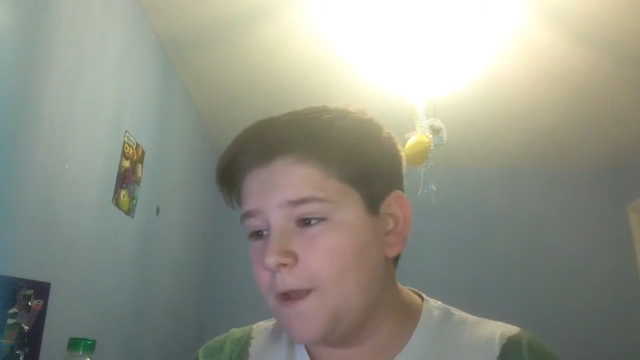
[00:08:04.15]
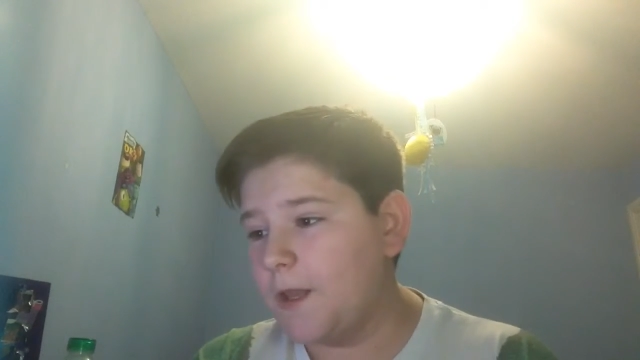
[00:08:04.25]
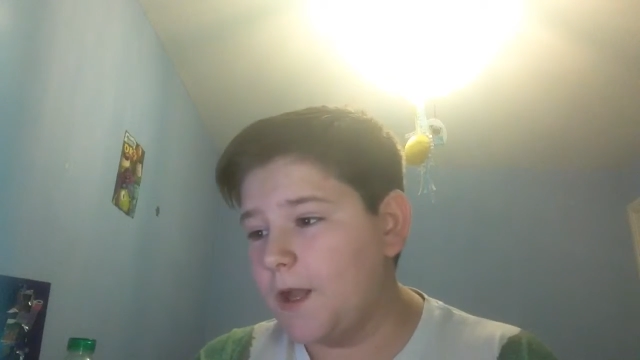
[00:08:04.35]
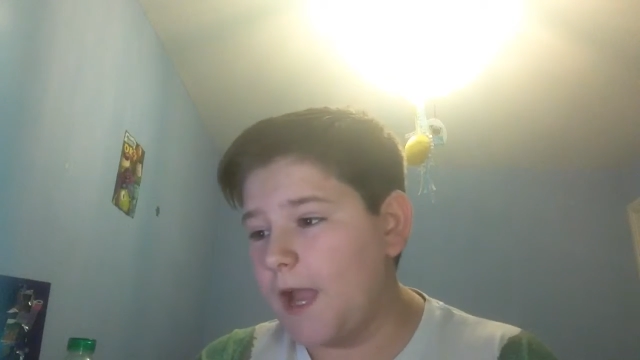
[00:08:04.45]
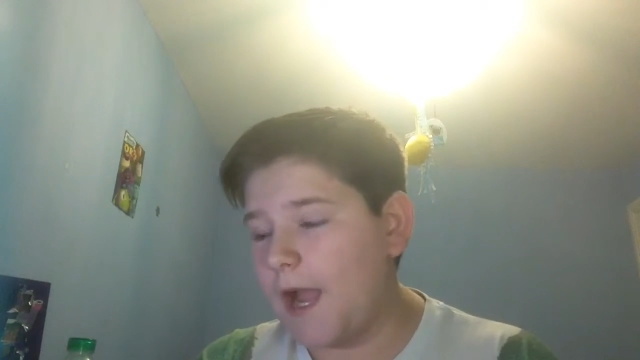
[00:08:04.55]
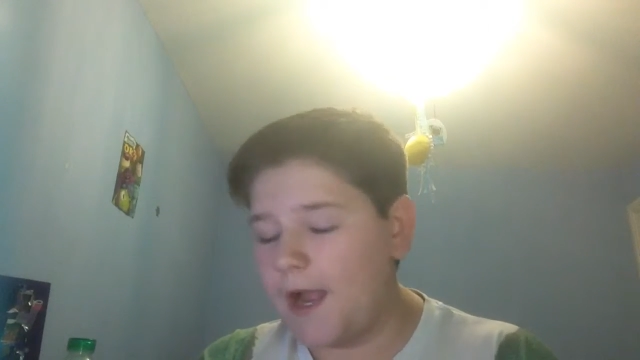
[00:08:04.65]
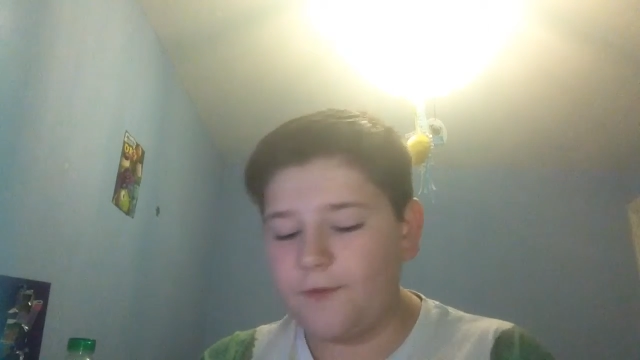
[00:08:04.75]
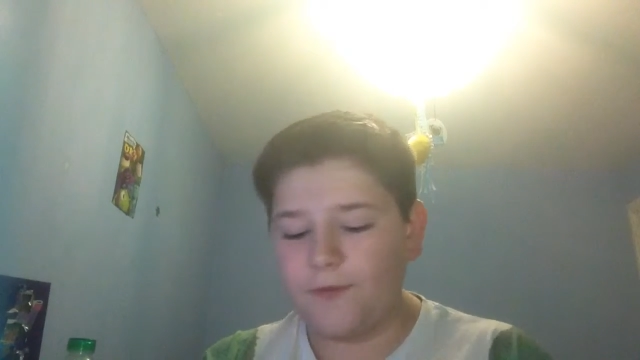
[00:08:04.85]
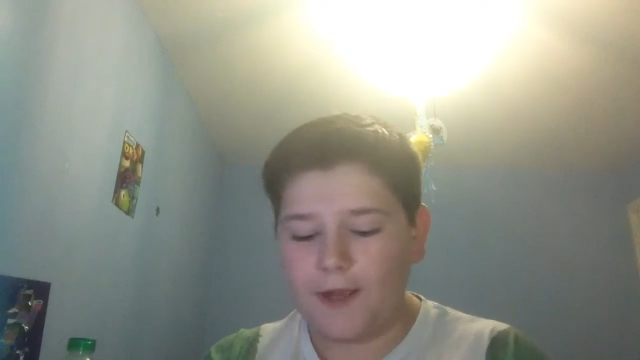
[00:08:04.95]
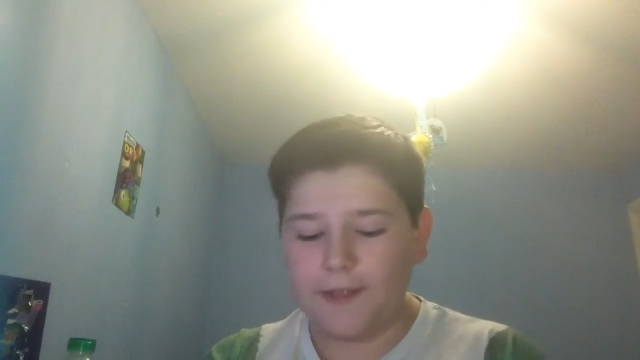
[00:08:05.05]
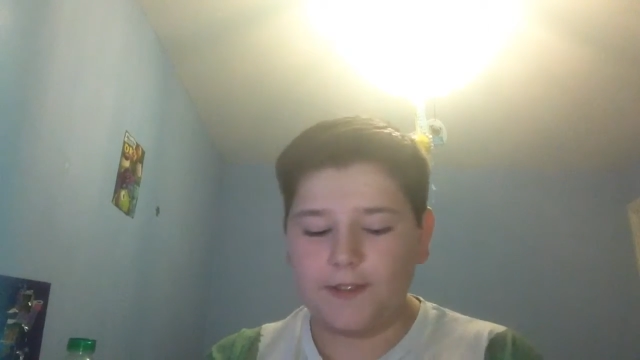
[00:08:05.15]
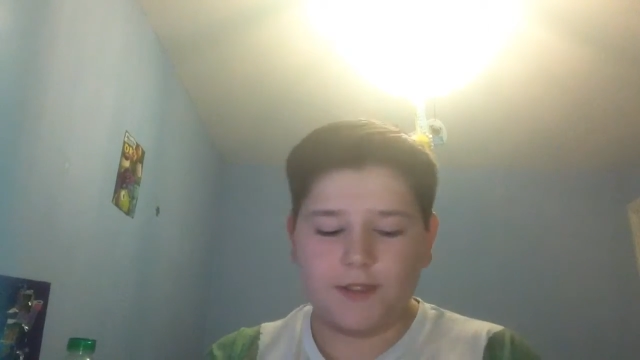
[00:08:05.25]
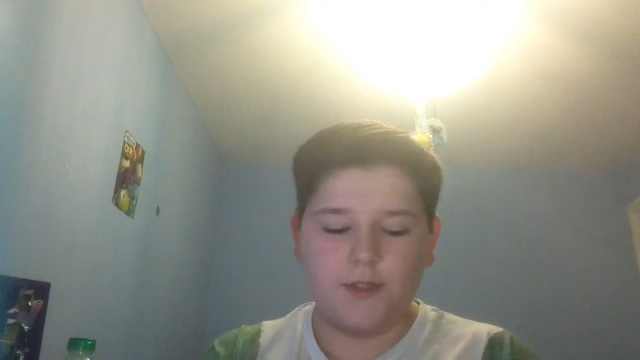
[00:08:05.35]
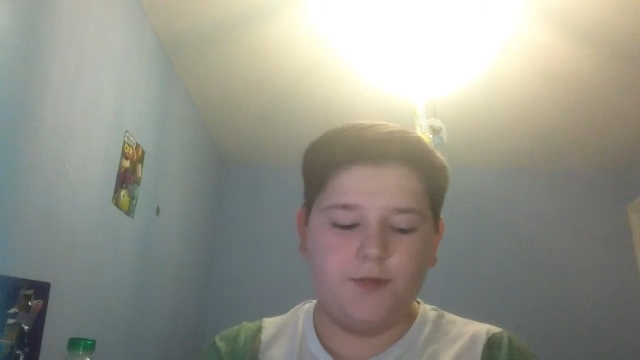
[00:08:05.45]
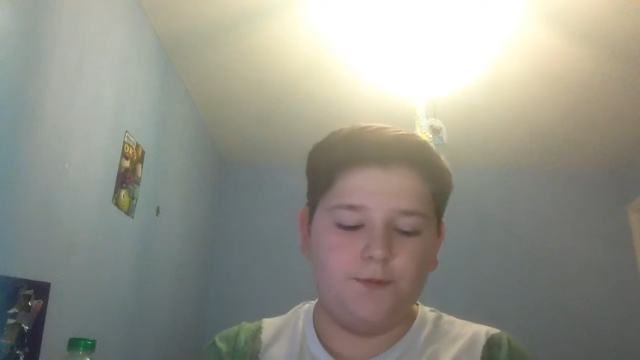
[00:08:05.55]
Like, I have had
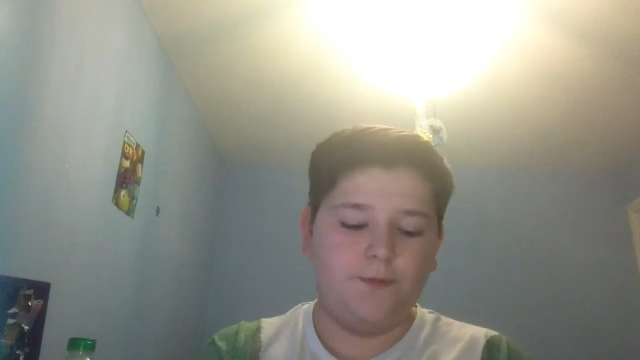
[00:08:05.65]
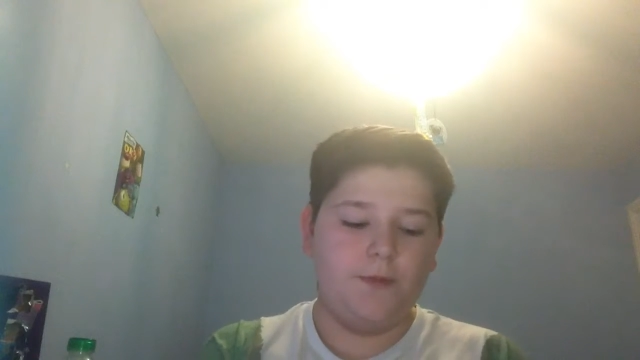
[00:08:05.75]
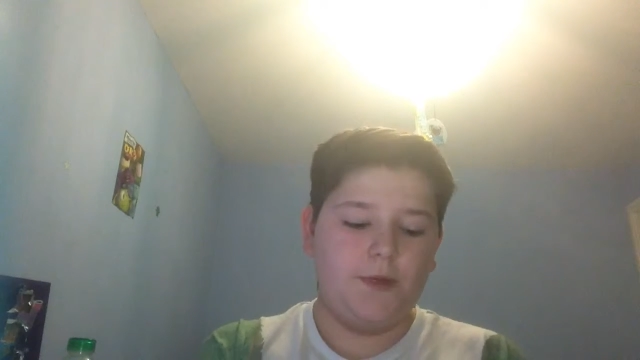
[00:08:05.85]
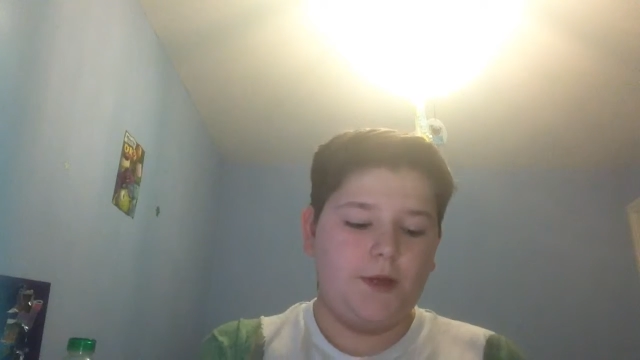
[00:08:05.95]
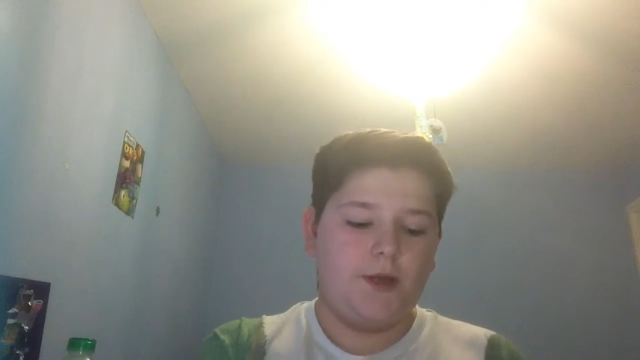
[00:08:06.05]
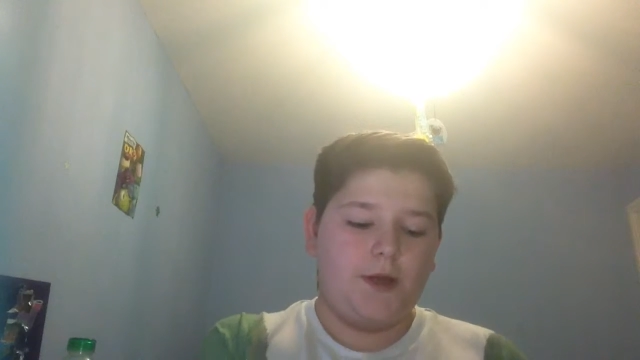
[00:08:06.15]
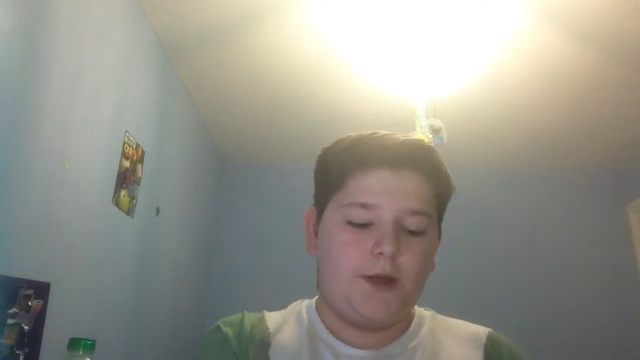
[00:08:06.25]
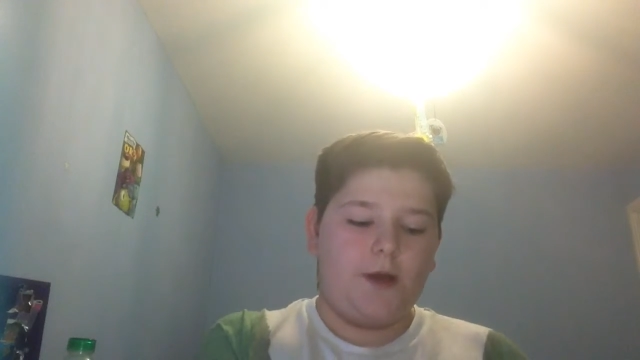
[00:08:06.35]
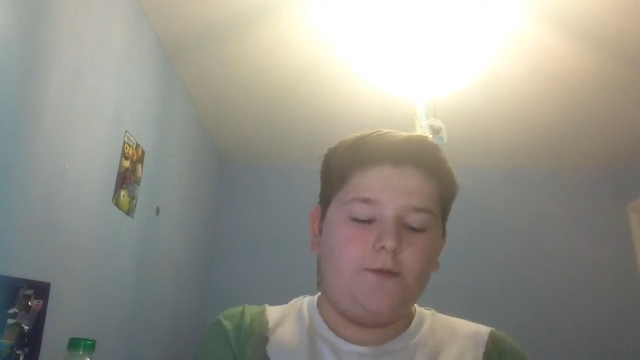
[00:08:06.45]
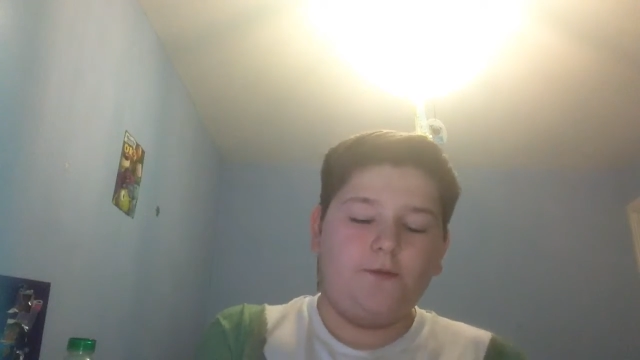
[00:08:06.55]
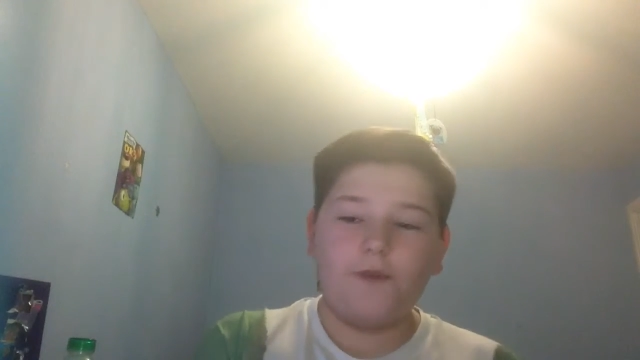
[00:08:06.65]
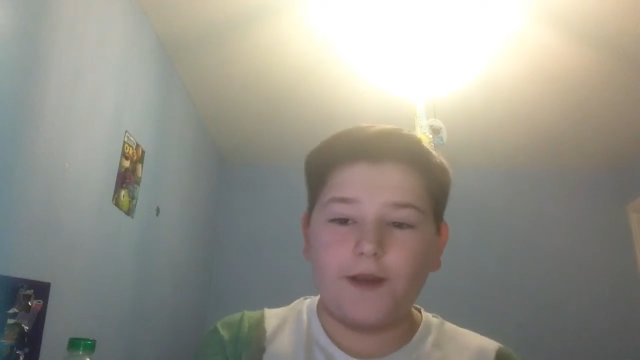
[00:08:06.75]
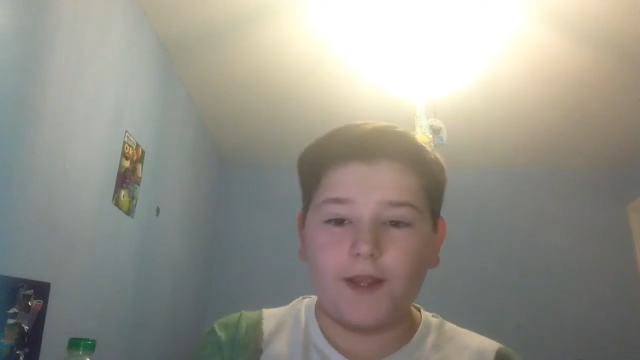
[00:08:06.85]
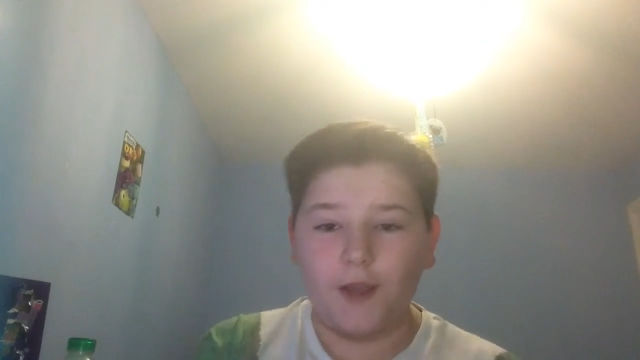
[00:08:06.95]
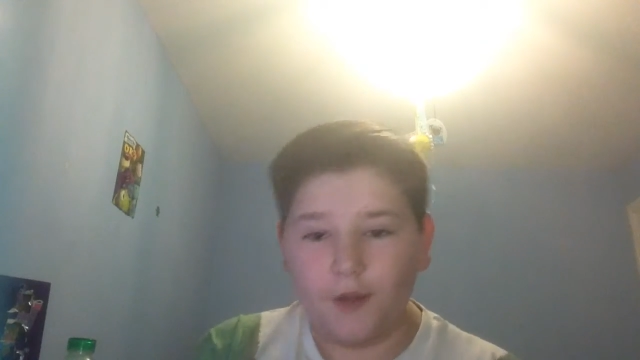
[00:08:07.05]
some
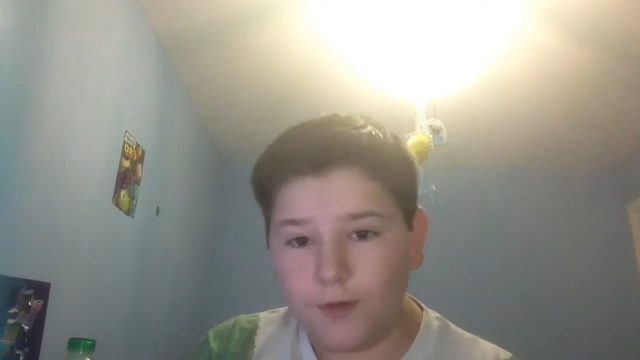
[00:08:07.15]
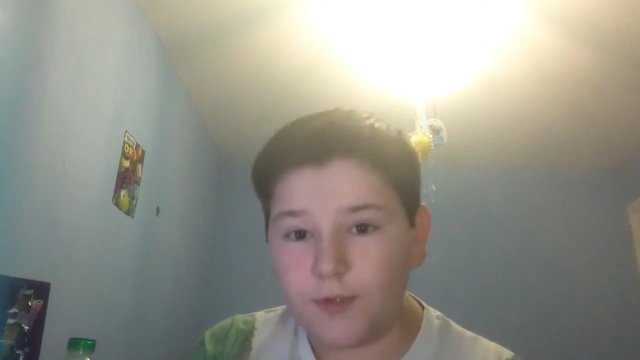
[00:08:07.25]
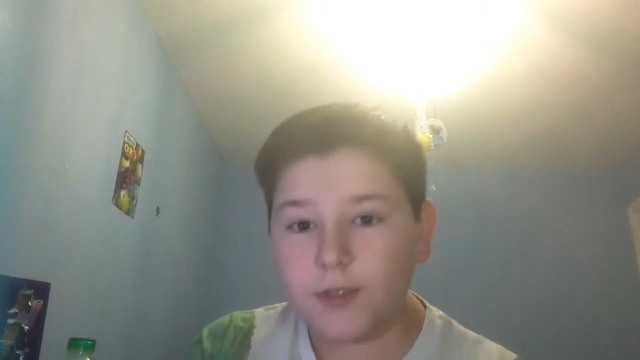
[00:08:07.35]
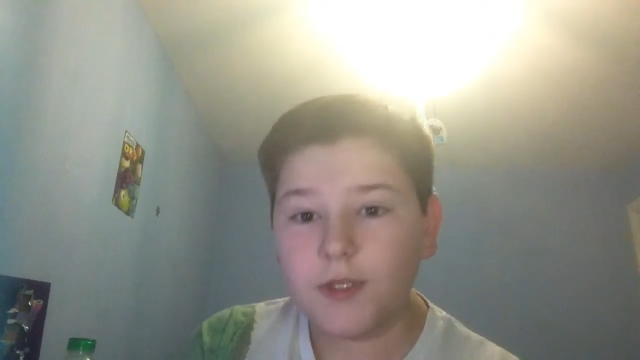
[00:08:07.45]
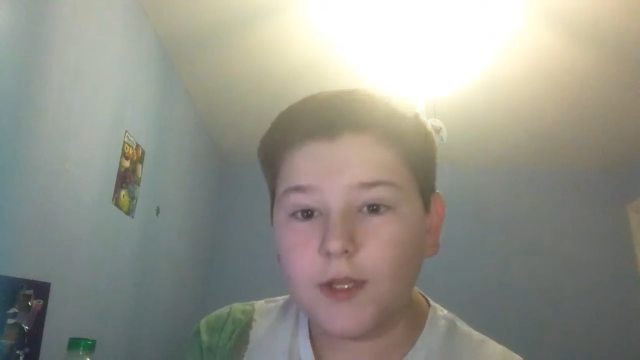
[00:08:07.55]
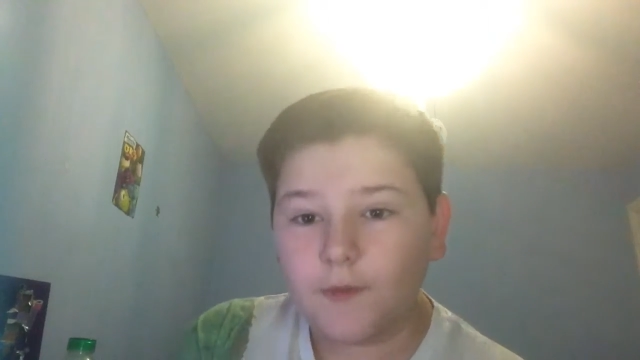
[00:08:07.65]
videos